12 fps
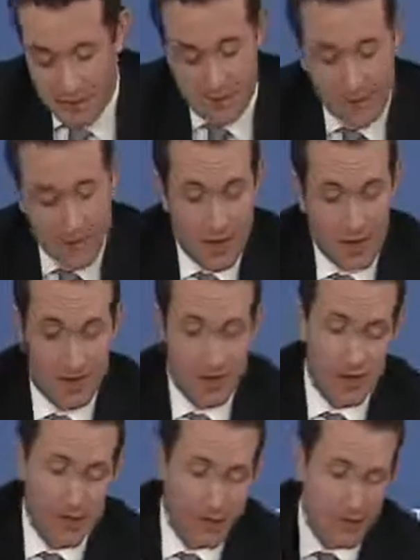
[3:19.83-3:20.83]

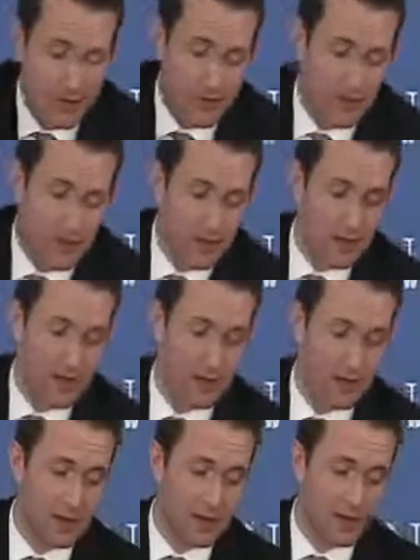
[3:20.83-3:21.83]
Israel-Palestine, at the root of it,
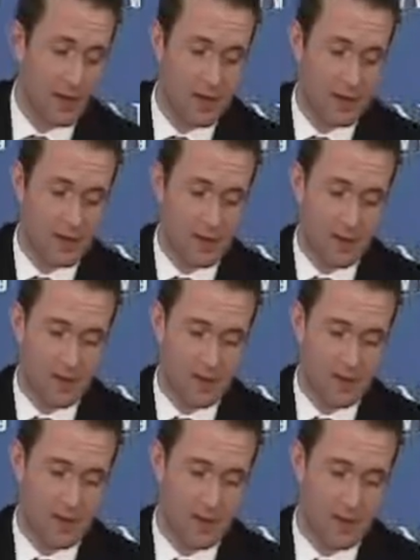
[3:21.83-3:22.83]
is
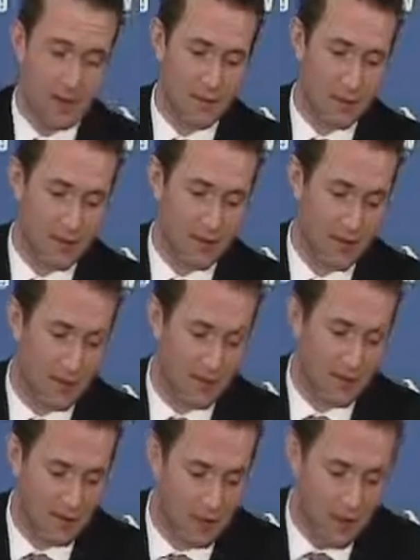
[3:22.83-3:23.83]
one of their
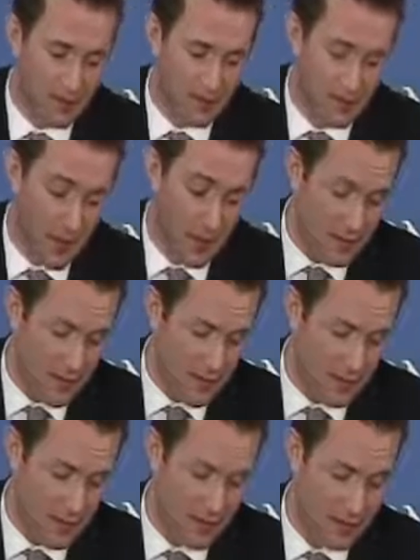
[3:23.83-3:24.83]
biggest lies. The other
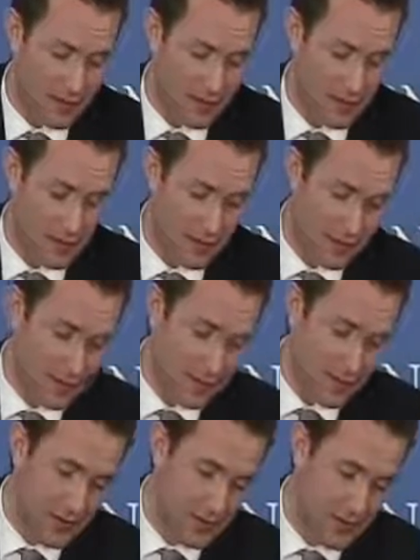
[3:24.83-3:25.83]
lie, if I may just touch on it
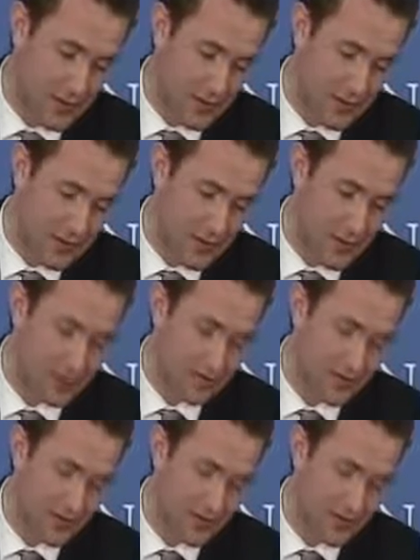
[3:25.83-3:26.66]
quickly, the